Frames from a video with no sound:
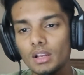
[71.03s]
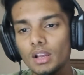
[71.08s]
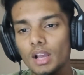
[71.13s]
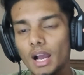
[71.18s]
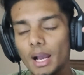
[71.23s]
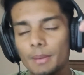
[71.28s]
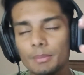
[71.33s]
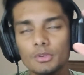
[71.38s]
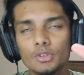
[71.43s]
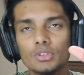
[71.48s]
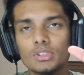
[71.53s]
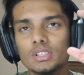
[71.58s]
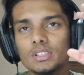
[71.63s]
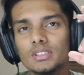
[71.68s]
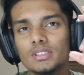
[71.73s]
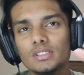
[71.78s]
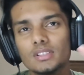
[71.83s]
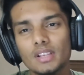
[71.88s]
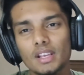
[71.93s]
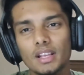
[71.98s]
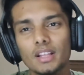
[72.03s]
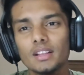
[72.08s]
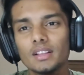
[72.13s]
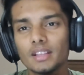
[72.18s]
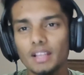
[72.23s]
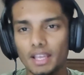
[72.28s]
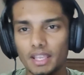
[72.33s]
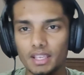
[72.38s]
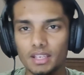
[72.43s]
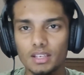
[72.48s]
I'm gonna tell
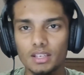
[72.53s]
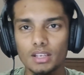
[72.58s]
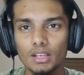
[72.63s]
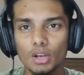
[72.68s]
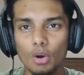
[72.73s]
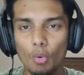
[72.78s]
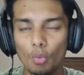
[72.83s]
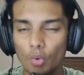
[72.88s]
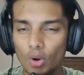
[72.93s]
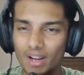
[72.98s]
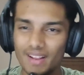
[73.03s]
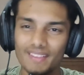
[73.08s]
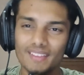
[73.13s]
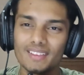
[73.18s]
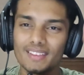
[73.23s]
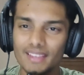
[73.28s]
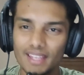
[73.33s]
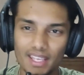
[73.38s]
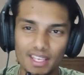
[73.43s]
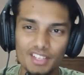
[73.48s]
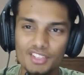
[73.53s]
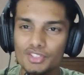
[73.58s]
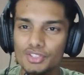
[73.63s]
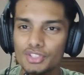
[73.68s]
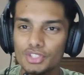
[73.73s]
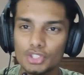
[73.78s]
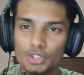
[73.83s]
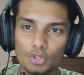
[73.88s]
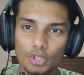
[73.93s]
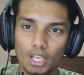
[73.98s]
like what are the
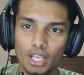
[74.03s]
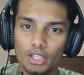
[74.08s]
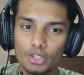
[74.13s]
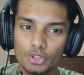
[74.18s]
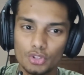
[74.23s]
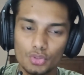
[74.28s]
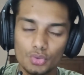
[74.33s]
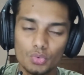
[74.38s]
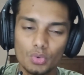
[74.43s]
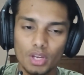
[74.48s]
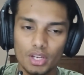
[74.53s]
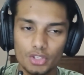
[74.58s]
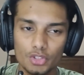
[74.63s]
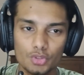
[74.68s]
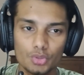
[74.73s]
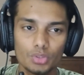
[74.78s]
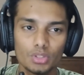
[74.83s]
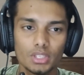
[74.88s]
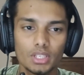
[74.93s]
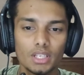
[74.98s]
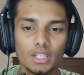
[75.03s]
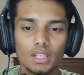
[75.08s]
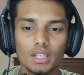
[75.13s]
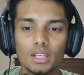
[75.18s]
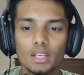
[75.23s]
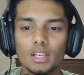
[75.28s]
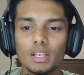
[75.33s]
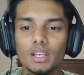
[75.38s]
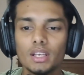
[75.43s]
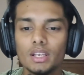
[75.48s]
things you can do actually
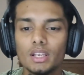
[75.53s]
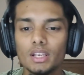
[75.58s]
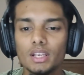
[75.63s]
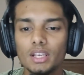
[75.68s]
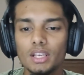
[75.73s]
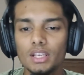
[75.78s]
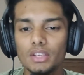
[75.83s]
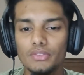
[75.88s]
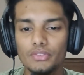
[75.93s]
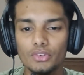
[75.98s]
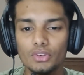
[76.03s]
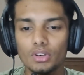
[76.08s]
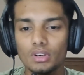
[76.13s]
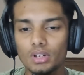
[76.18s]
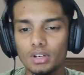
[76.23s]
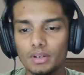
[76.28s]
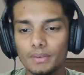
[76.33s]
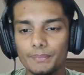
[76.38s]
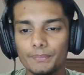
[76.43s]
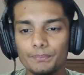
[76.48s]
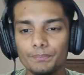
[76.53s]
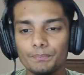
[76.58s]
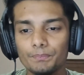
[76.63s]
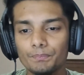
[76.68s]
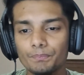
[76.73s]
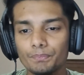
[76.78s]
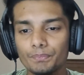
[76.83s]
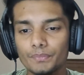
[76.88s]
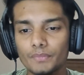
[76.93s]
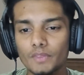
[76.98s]
if you are
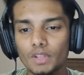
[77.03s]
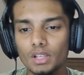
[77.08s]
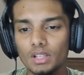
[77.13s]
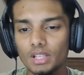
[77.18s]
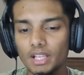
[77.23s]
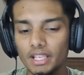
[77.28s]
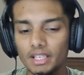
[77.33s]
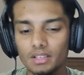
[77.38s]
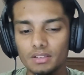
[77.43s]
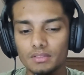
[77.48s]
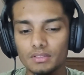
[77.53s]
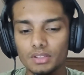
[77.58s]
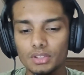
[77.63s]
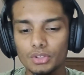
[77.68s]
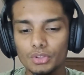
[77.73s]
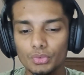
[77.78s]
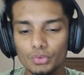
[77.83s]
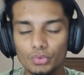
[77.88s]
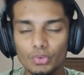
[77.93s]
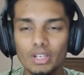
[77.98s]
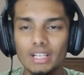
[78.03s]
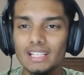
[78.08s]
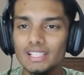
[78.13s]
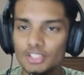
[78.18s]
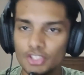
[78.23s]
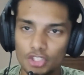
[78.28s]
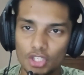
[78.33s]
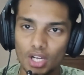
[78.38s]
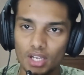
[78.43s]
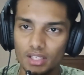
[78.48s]
like really
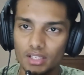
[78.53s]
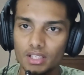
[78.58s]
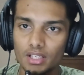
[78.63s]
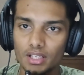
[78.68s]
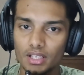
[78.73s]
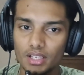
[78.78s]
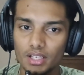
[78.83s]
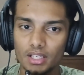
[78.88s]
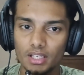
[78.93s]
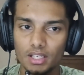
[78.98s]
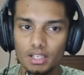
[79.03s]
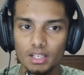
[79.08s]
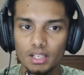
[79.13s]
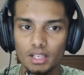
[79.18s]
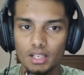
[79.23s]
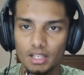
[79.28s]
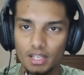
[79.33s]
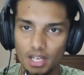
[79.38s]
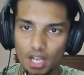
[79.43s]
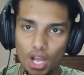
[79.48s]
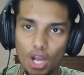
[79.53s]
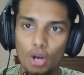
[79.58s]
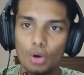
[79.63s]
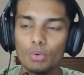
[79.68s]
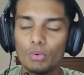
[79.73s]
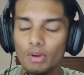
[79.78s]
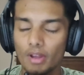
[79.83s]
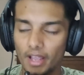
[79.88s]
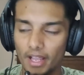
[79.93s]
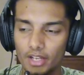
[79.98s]
stuck
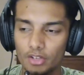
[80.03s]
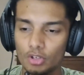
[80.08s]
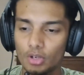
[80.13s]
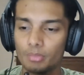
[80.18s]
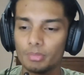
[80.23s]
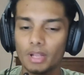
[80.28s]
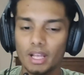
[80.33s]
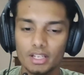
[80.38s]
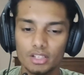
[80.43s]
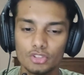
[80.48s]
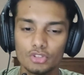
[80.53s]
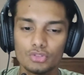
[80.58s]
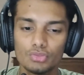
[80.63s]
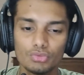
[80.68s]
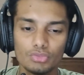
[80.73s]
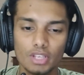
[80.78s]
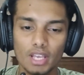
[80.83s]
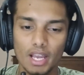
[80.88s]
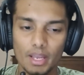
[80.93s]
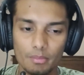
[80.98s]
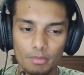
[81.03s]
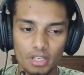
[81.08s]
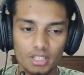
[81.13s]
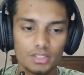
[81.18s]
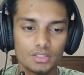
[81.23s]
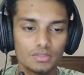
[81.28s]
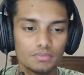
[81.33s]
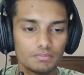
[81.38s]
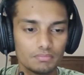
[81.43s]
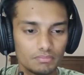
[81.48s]
now and you're planning to do the
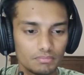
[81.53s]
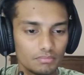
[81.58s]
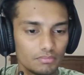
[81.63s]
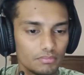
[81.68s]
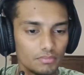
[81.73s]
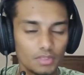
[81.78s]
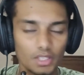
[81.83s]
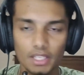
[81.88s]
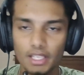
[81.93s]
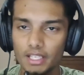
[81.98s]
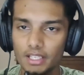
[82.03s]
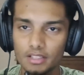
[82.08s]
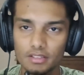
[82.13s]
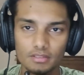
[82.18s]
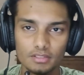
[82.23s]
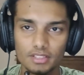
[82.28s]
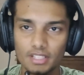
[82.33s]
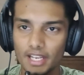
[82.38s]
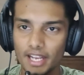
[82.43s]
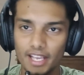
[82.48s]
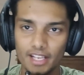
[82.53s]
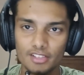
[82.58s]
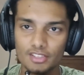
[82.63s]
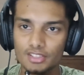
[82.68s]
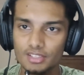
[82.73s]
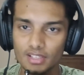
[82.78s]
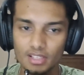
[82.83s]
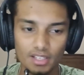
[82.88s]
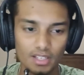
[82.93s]
IMAT in the next